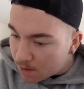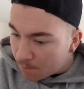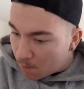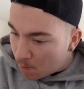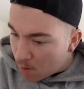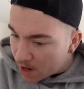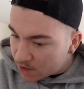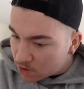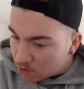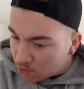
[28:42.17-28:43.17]

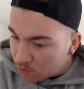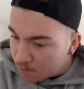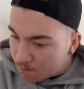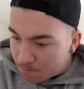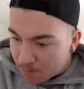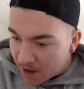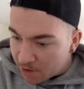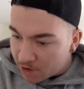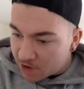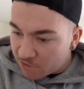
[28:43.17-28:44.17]
Michael.
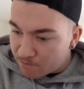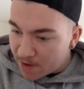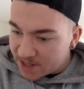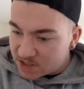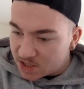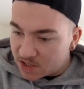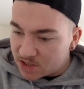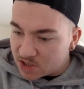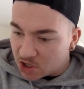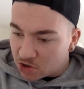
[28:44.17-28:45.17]
Period of
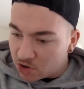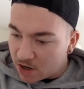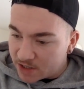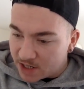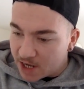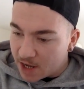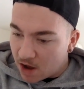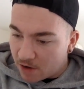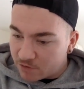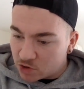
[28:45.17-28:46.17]
maintenance a good idea
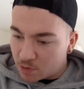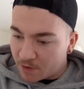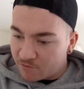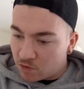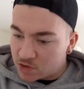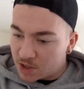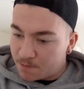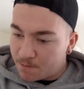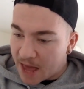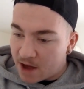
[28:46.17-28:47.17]
after dropping 40
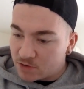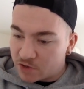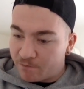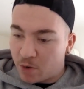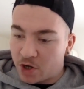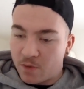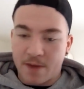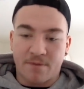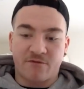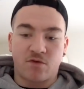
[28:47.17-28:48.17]
pounds of body
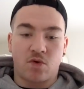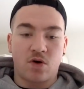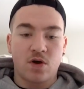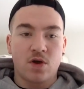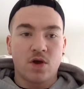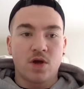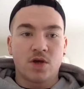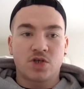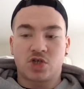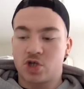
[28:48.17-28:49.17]
weight before?
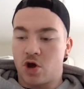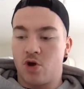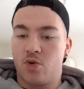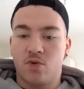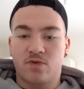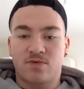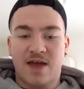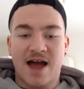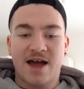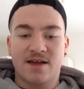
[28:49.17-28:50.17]
So
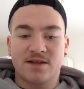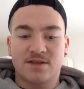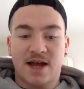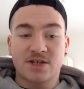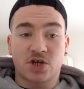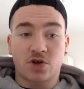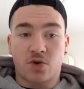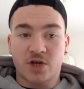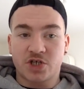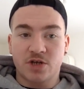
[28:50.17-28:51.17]
that is a good
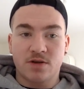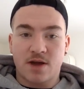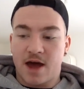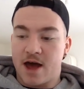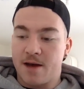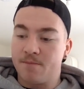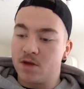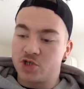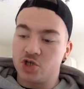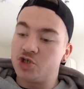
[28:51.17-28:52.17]
question.
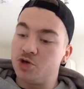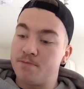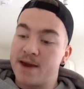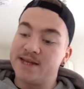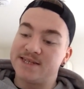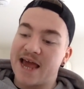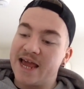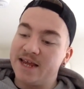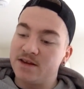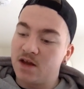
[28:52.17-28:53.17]
Should you
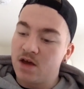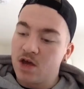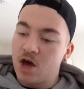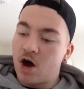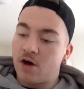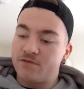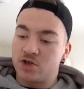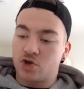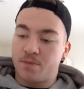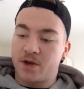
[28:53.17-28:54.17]
maintain after
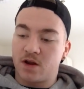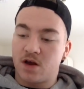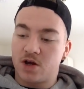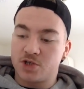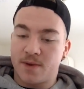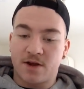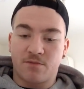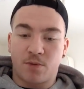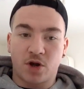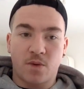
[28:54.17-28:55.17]
dropping a large amount
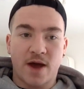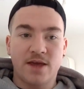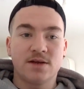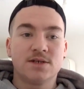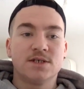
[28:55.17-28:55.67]
of body weight?